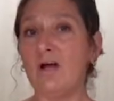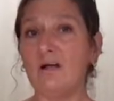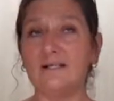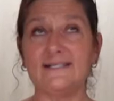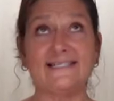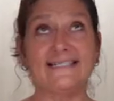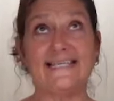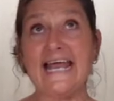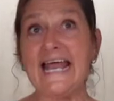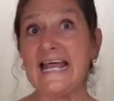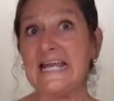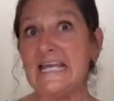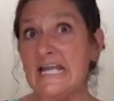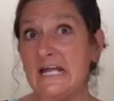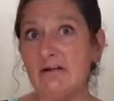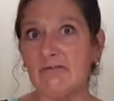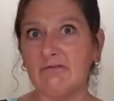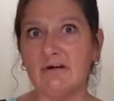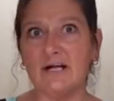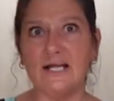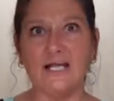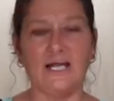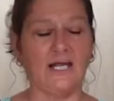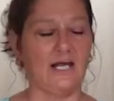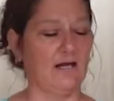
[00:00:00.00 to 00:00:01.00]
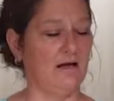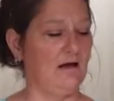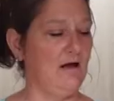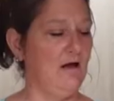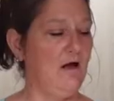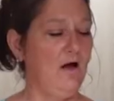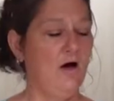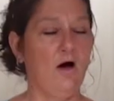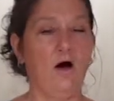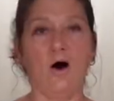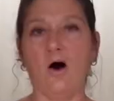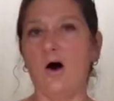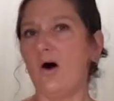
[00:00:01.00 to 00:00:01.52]
standing rigging,
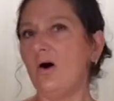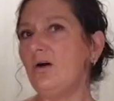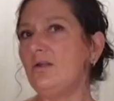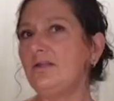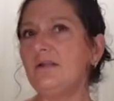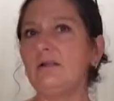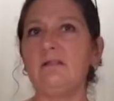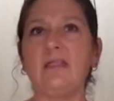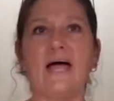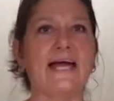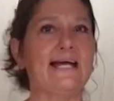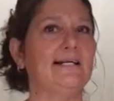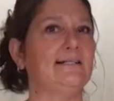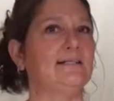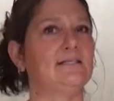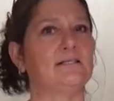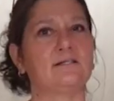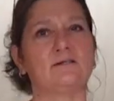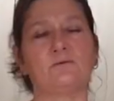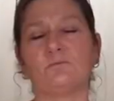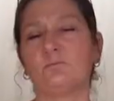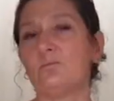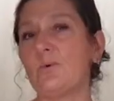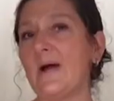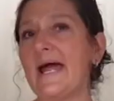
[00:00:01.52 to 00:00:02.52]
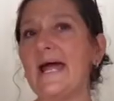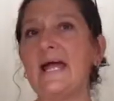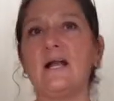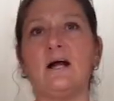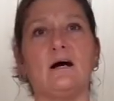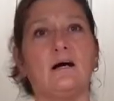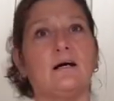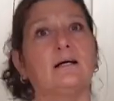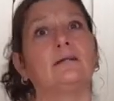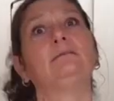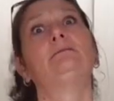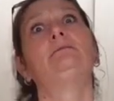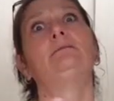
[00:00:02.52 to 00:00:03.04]
all the lights, the
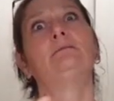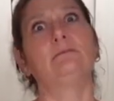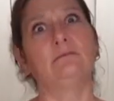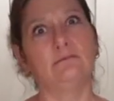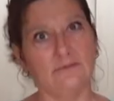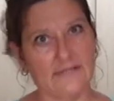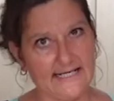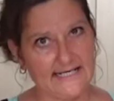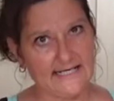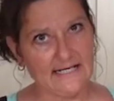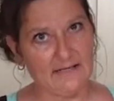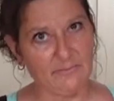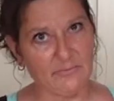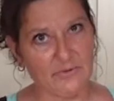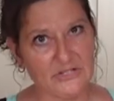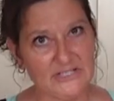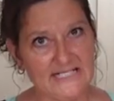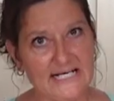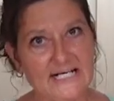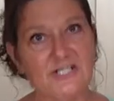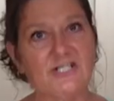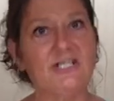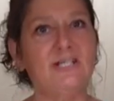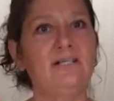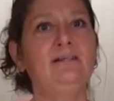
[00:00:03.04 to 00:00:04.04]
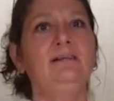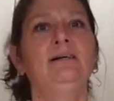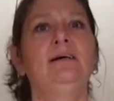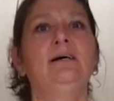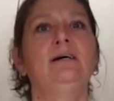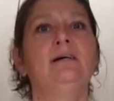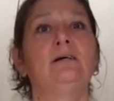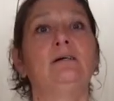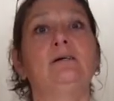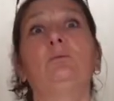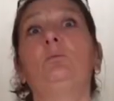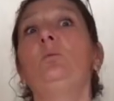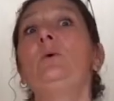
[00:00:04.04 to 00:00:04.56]
radar, lightning protection.
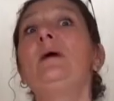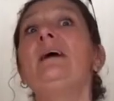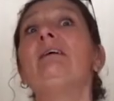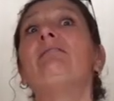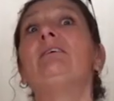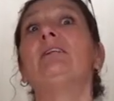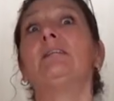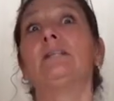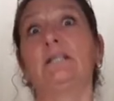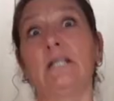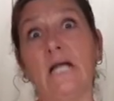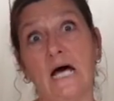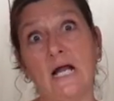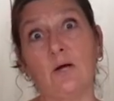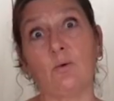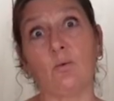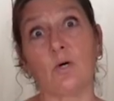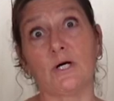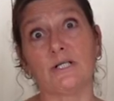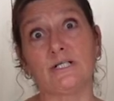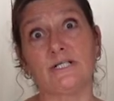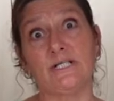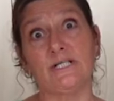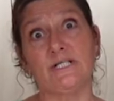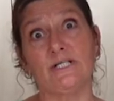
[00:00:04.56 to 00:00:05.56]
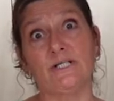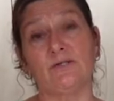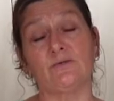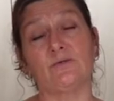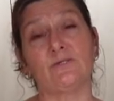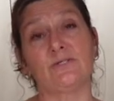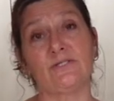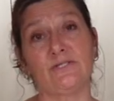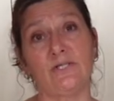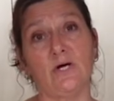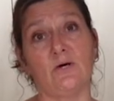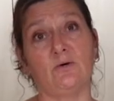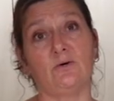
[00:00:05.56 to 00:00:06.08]
We have a lot of work to do.
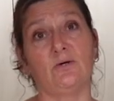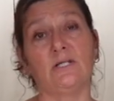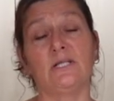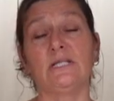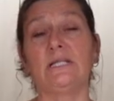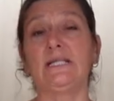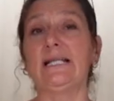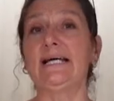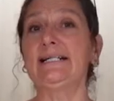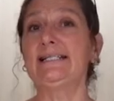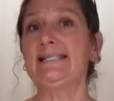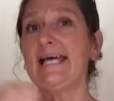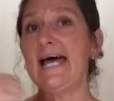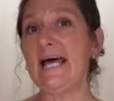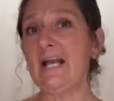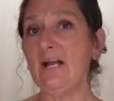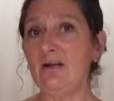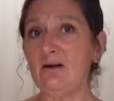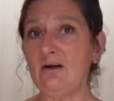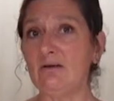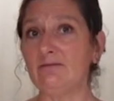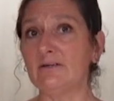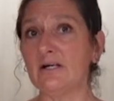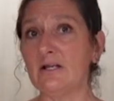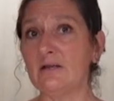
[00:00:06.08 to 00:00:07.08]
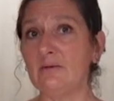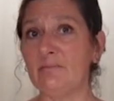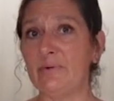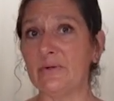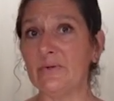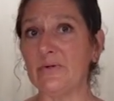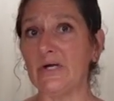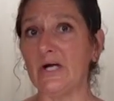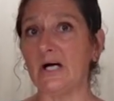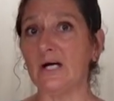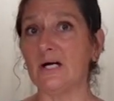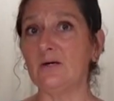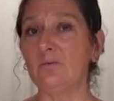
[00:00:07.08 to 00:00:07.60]
So let's head on over to the
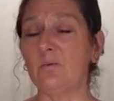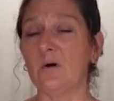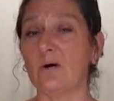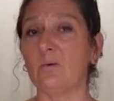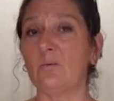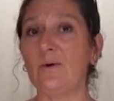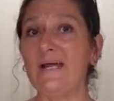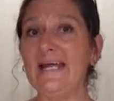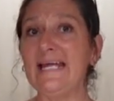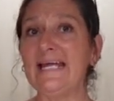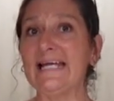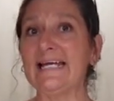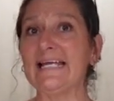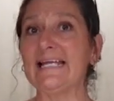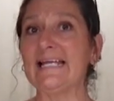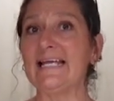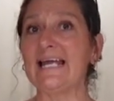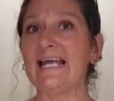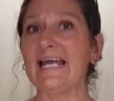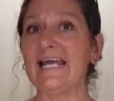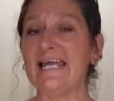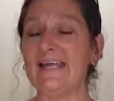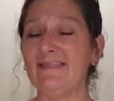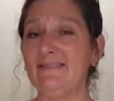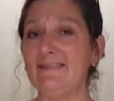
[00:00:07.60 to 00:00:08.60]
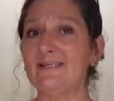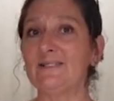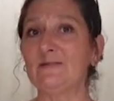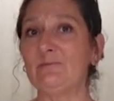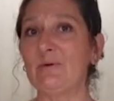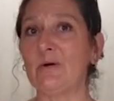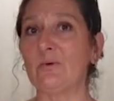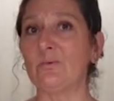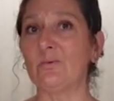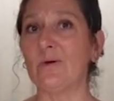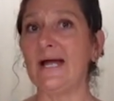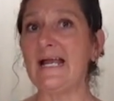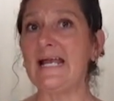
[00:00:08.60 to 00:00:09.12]
boatyard where we can get this
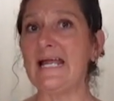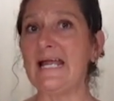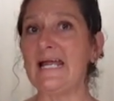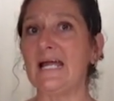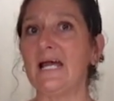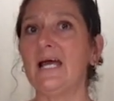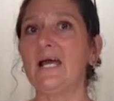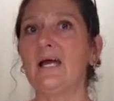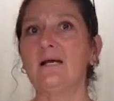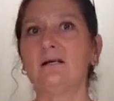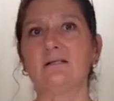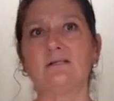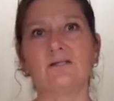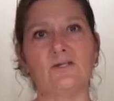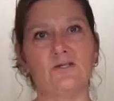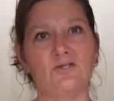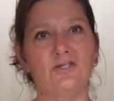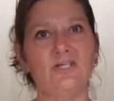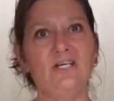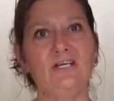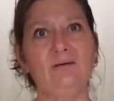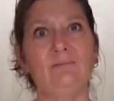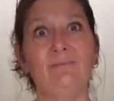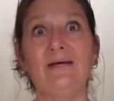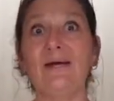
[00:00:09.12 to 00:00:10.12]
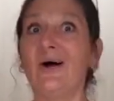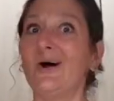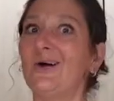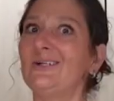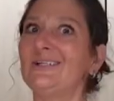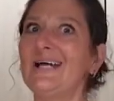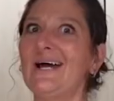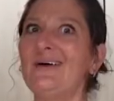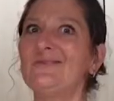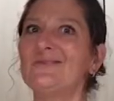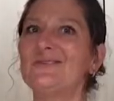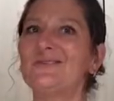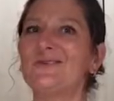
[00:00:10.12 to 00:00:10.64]
boat ready so that she can be
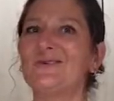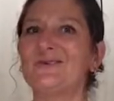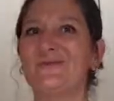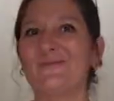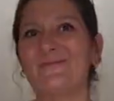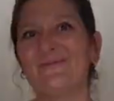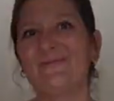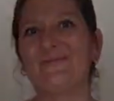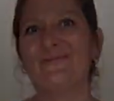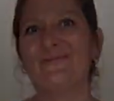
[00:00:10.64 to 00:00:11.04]
hauled out soon.